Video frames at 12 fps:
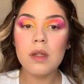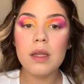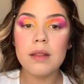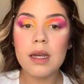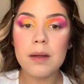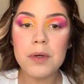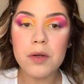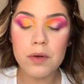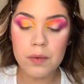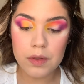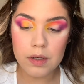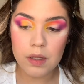And then I'm gonna go in
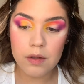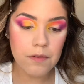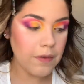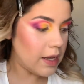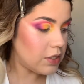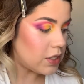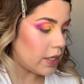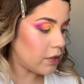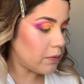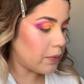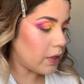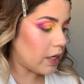with another flat
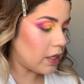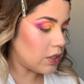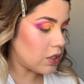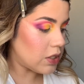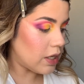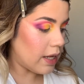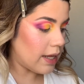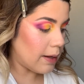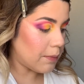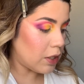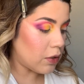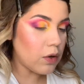shader brush and
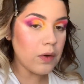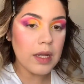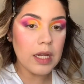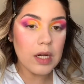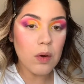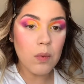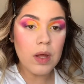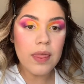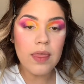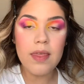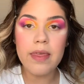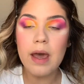I'm gonna go in
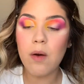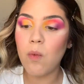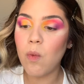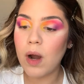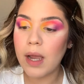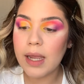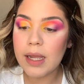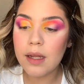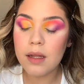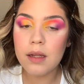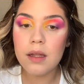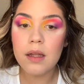with that white
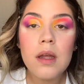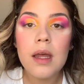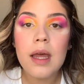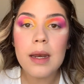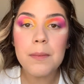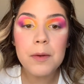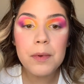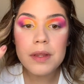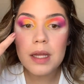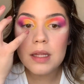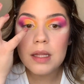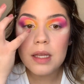and I'm gonna put
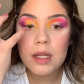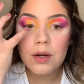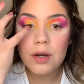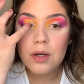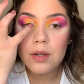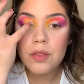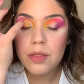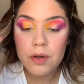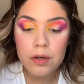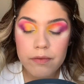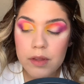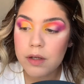that in the inner
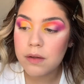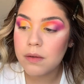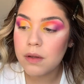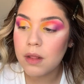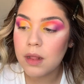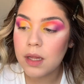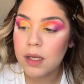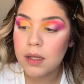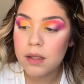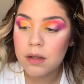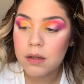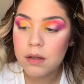third of the lid.